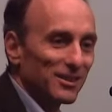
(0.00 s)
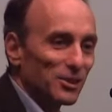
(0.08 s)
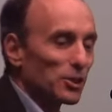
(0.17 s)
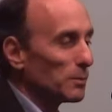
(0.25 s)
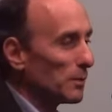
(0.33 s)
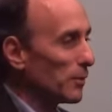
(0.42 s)

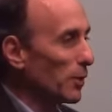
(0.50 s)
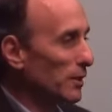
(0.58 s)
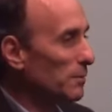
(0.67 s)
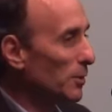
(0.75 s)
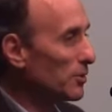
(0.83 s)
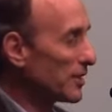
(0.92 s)
should be
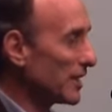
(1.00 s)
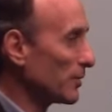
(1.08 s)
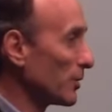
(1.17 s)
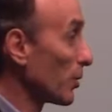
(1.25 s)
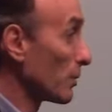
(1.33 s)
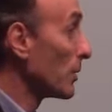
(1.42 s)
voted most
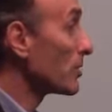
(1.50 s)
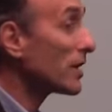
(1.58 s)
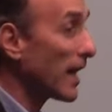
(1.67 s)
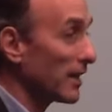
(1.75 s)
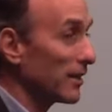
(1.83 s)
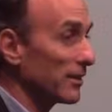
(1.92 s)
evil or
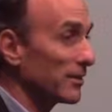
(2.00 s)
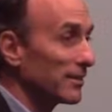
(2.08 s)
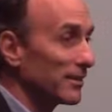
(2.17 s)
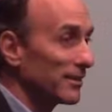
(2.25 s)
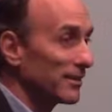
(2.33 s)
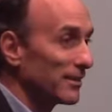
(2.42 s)
most hated